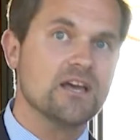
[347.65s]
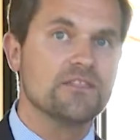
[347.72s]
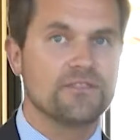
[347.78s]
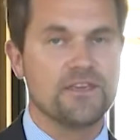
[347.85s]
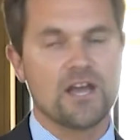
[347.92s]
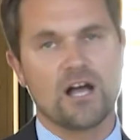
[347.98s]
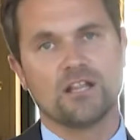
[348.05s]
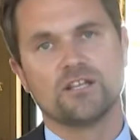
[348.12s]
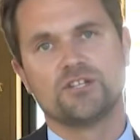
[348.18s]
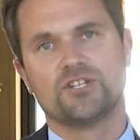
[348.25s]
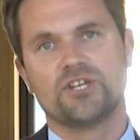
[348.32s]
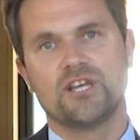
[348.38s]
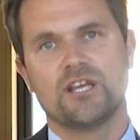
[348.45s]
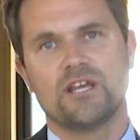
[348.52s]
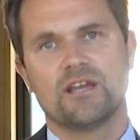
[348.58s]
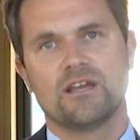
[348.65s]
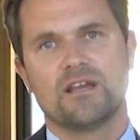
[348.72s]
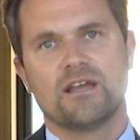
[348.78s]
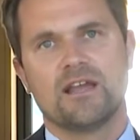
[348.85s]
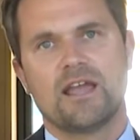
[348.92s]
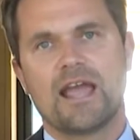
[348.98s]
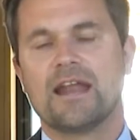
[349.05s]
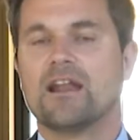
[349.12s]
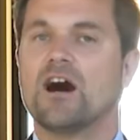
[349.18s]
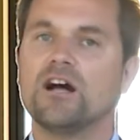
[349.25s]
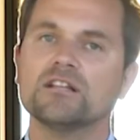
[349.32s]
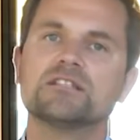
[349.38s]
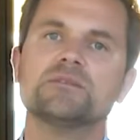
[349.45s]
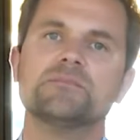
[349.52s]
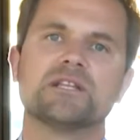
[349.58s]
theology, and
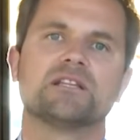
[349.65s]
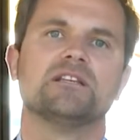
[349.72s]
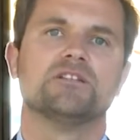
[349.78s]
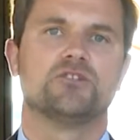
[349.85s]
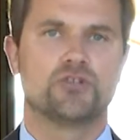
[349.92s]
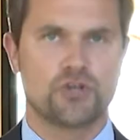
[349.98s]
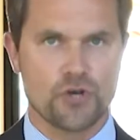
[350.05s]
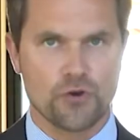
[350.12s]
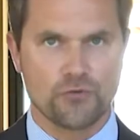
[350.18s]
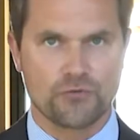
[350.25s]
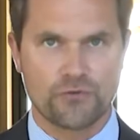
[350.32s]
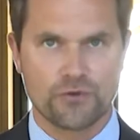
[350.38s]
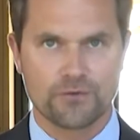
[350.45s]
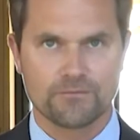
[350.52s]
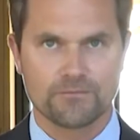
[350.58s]
ultimately truth.